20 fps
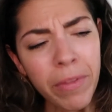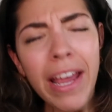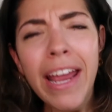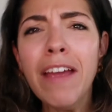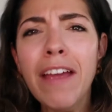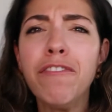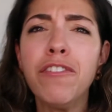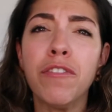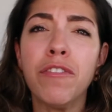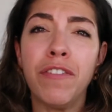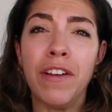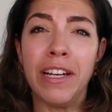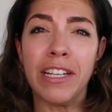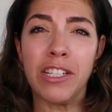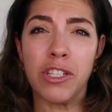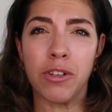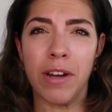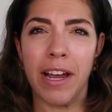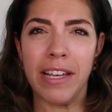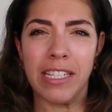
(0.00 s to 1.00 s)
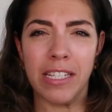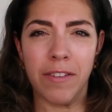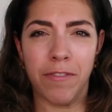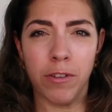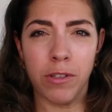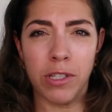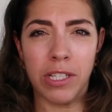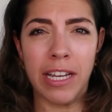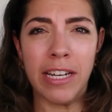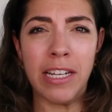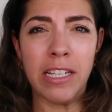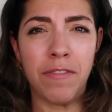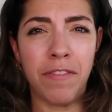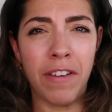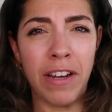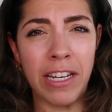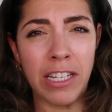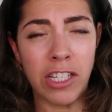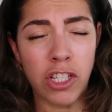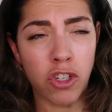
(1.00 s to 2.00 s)
If you're feeling stressed, if your skin is
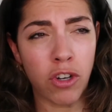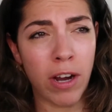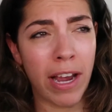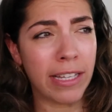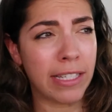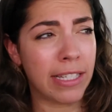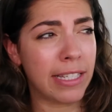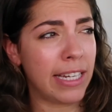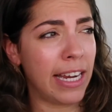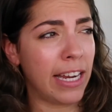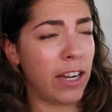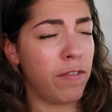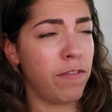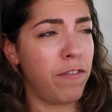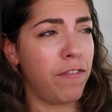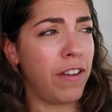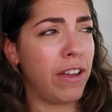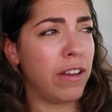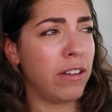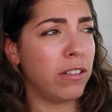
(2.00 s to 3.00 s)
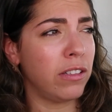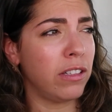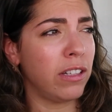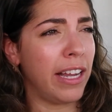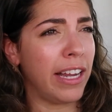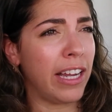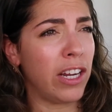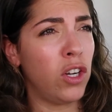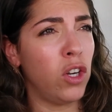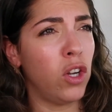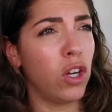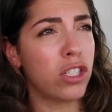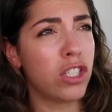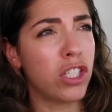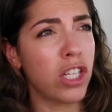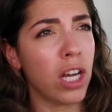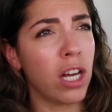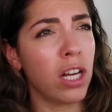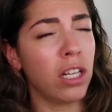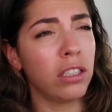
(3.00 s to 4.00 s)
feeling stressed, it can look
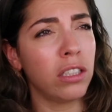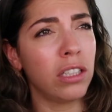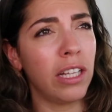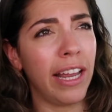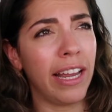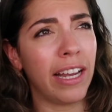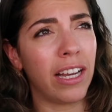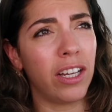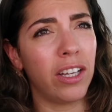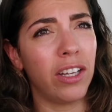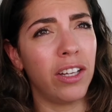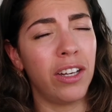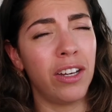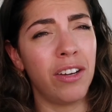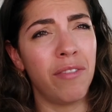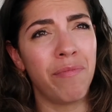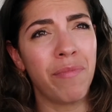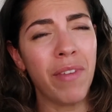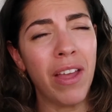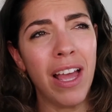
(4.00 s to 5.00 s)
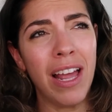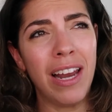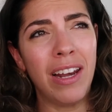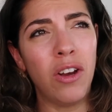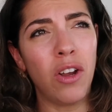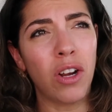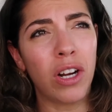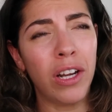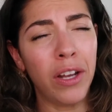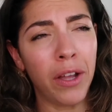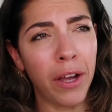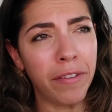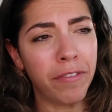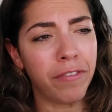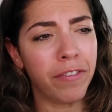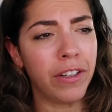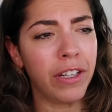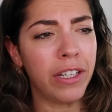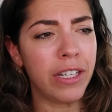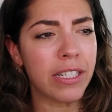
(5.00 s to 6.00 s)
dull, it can look
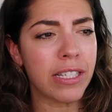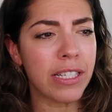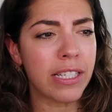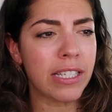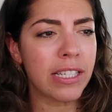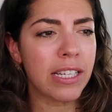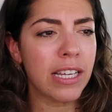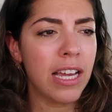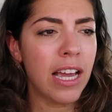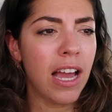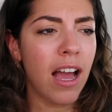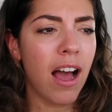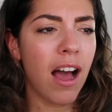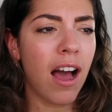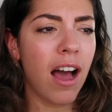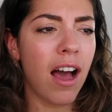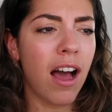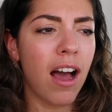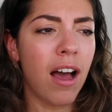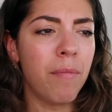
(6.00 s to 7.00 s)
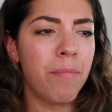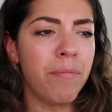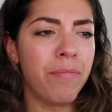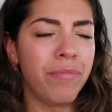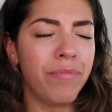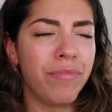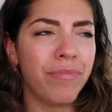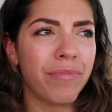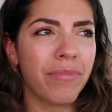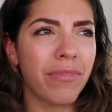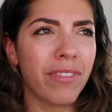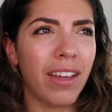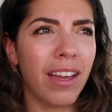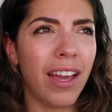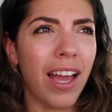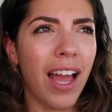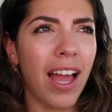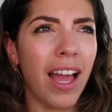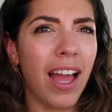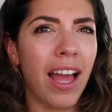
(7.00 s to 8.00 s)
lifeless, and
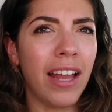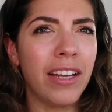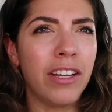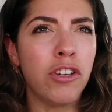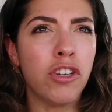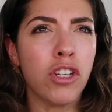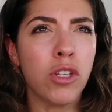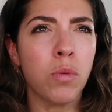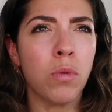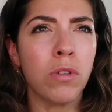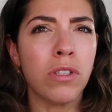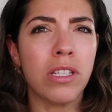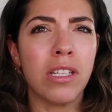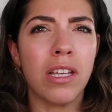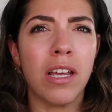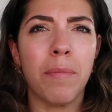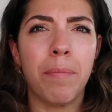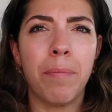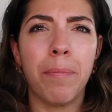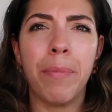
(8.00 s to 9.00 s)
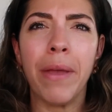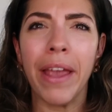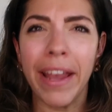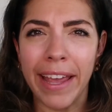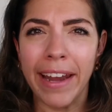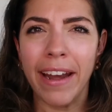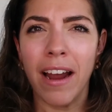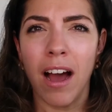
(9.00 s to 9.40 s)
you just want to pick it